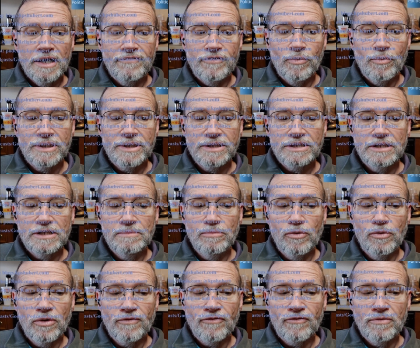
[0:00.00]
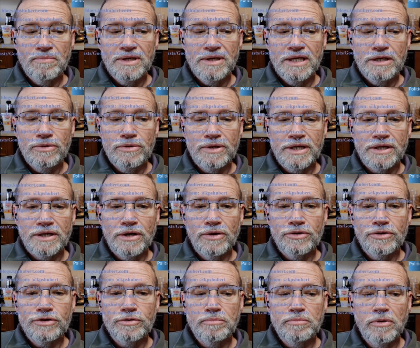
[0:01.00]
If you want to see more from me, you
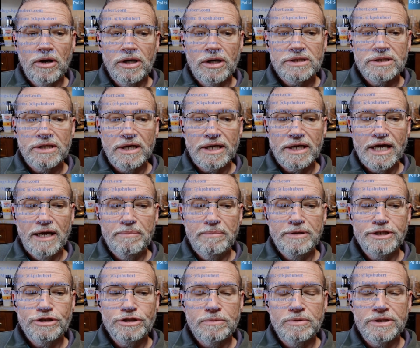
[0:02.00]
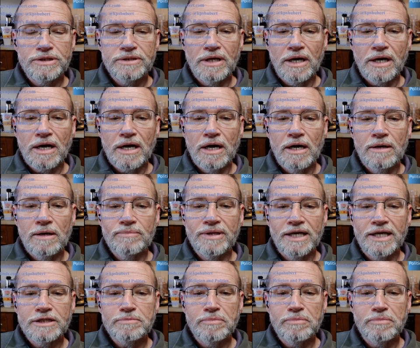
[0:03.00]
can go to blogs.kpschubert.com.